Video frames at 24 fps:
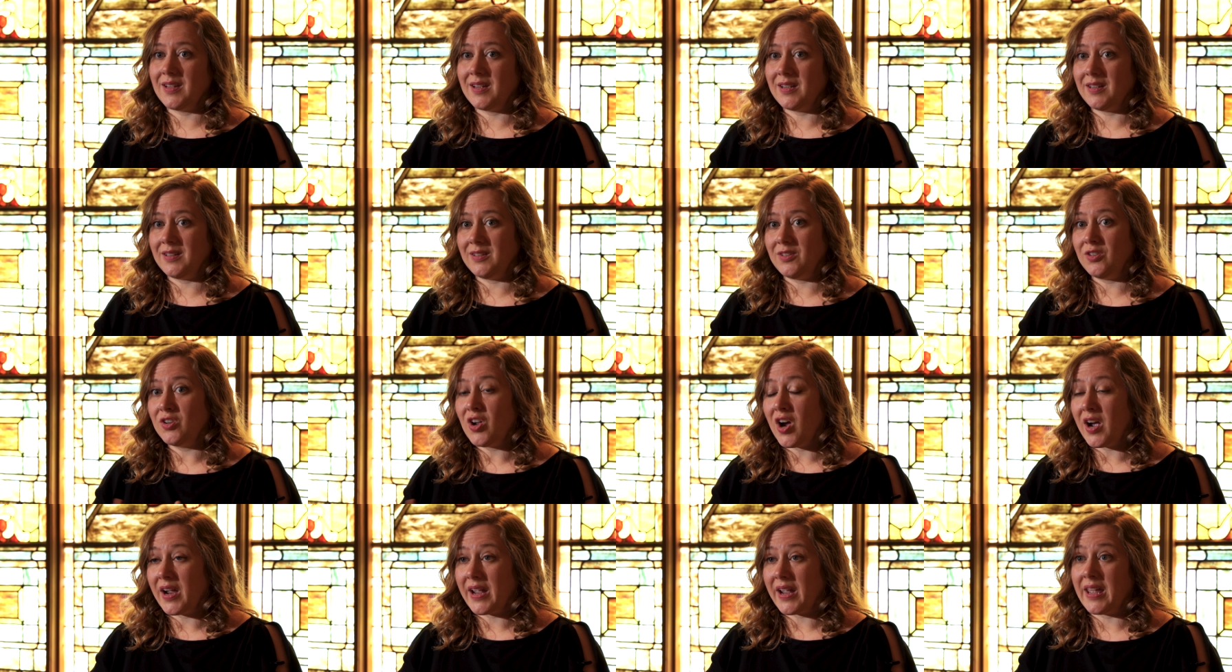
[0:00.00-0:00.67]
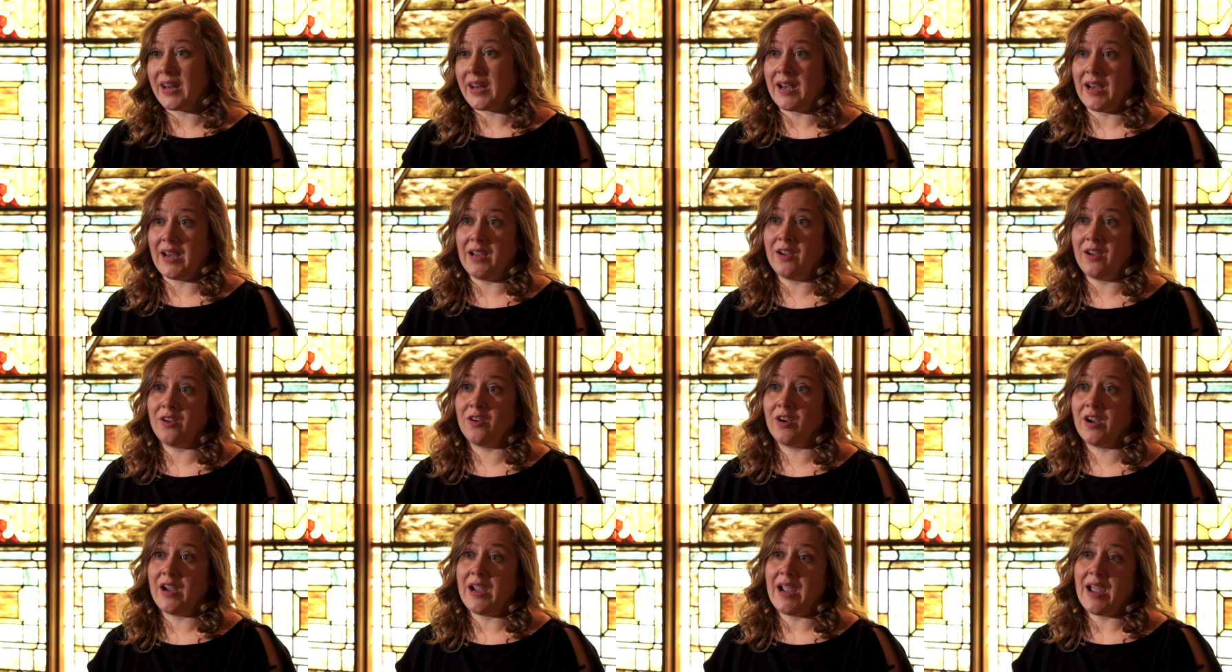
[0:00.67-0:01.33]
not get
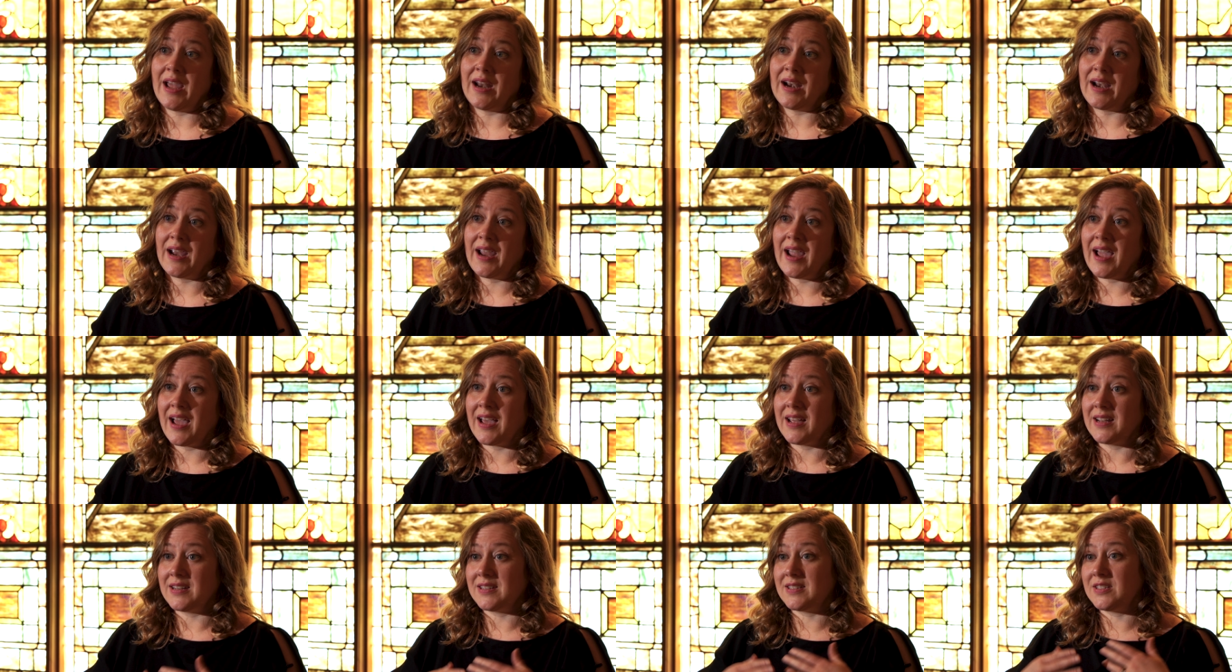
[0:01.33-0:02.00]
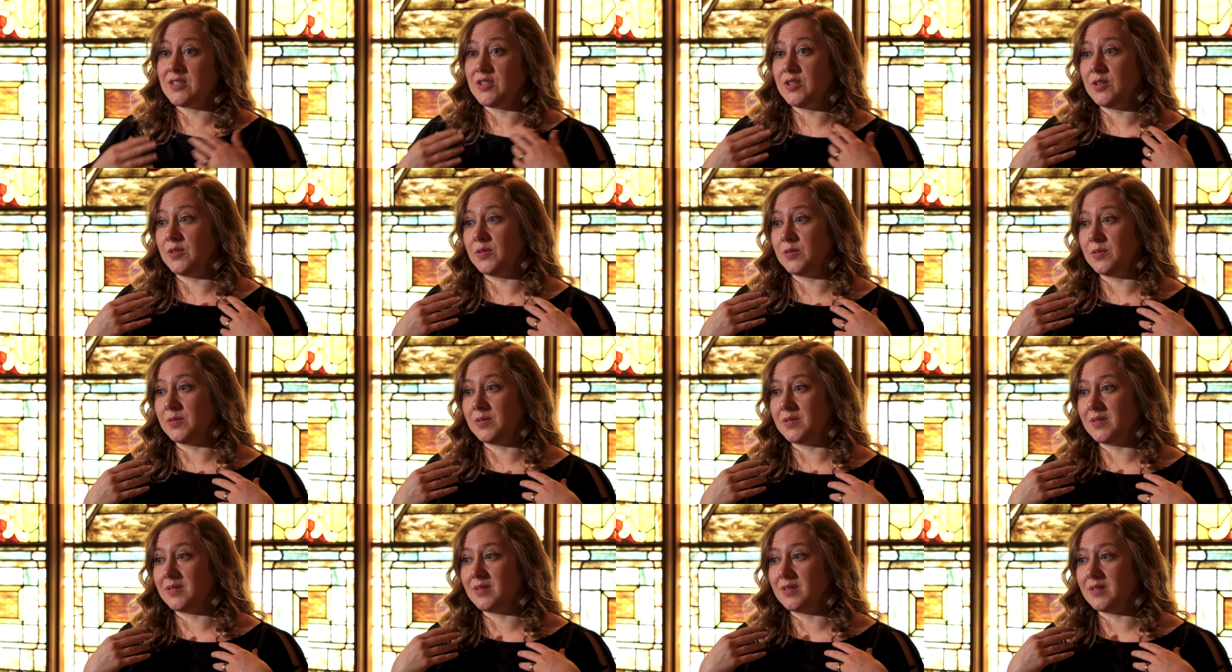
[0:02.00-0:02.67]
angry and I had
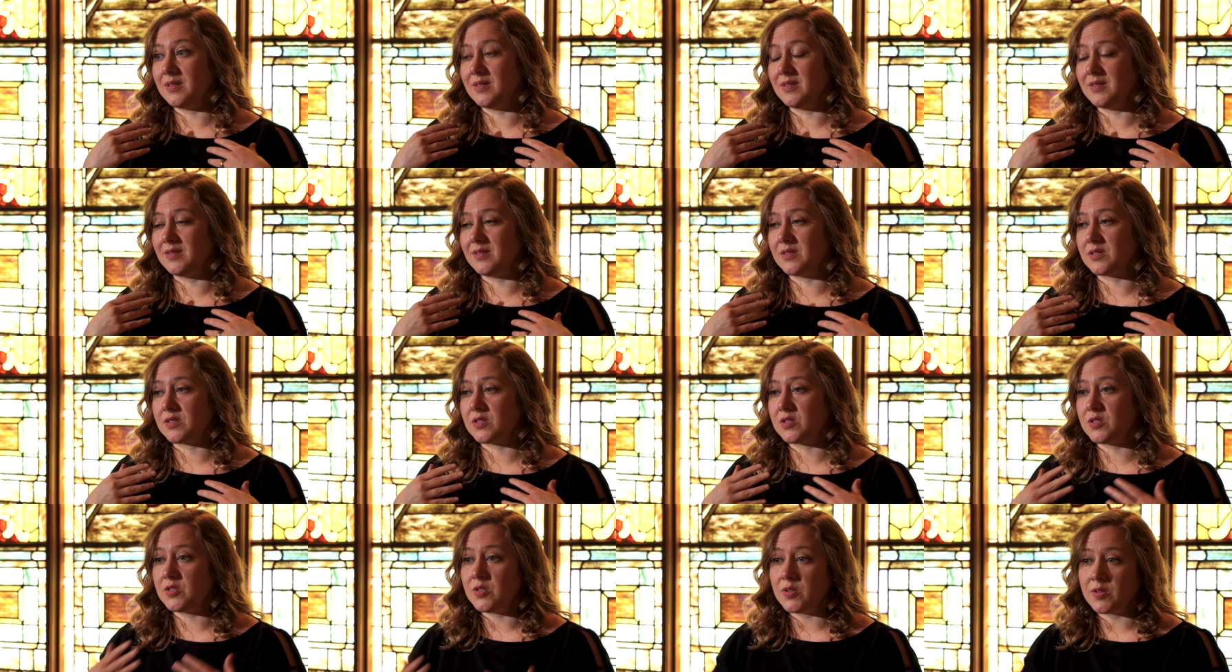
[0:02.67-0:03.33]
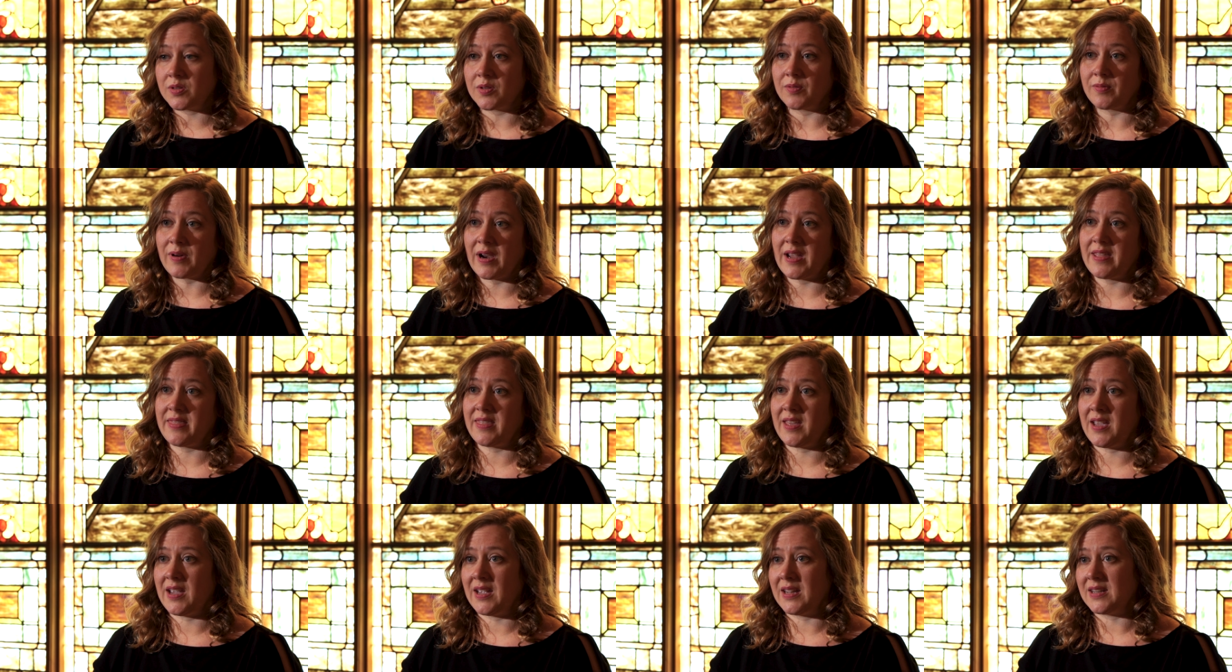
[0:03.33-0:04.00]
to do the right
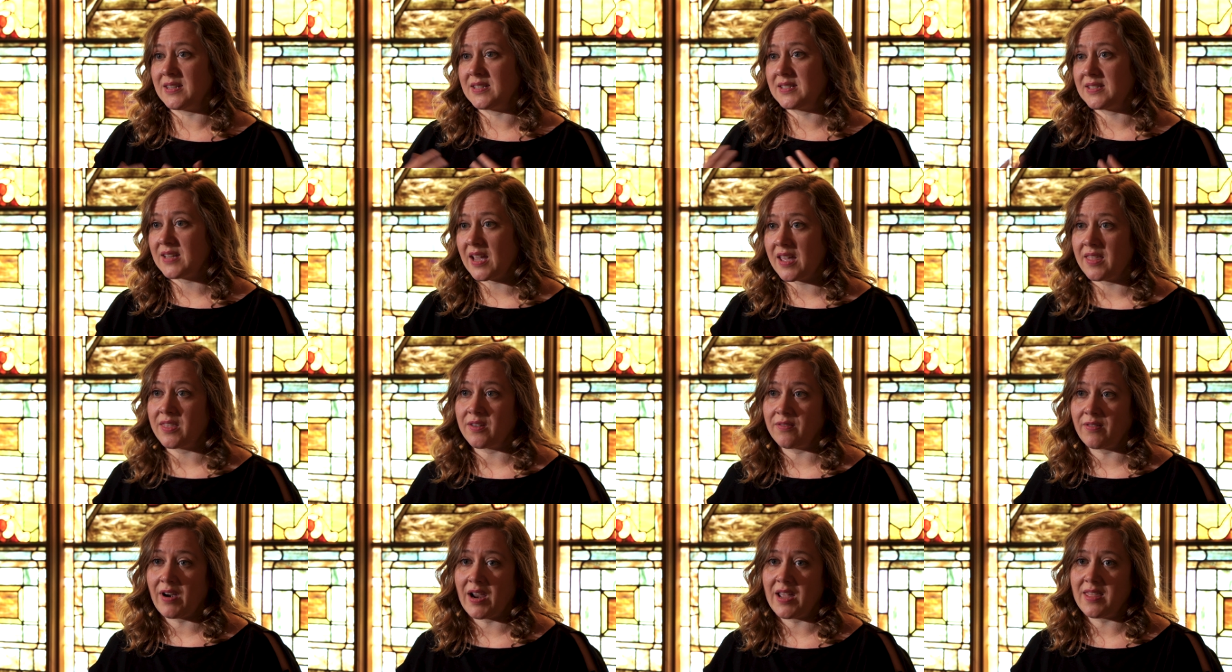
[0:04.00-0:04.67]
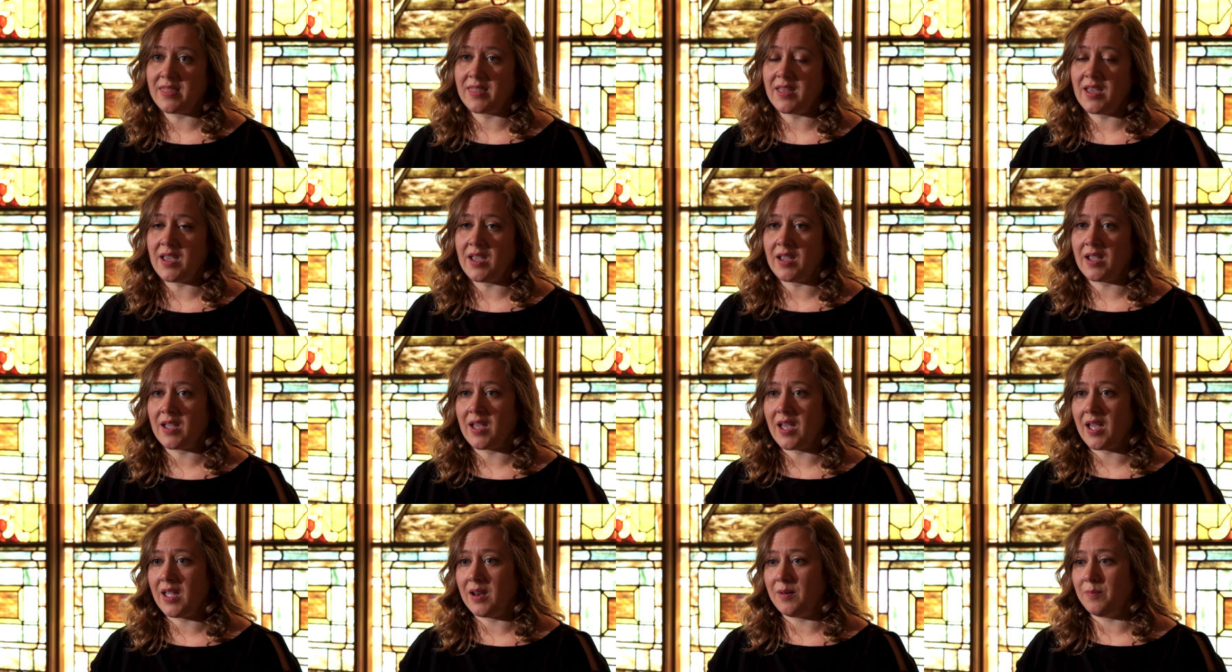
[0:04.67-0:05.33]
thing and say the right
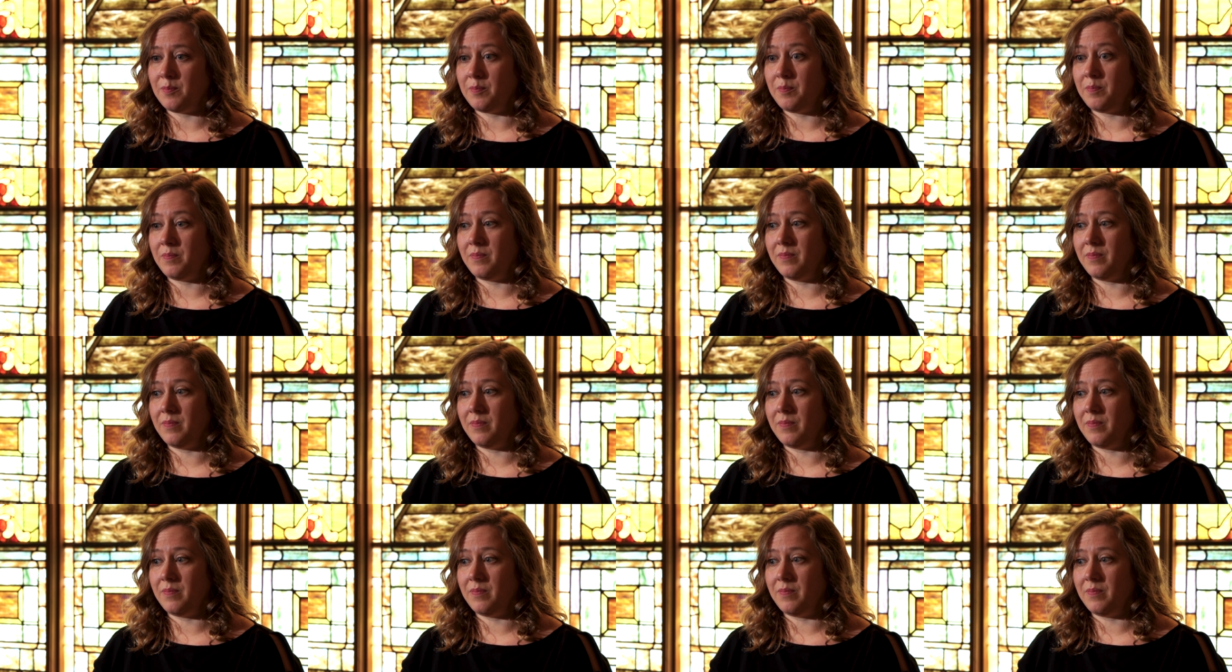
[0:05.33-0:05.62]
thing. And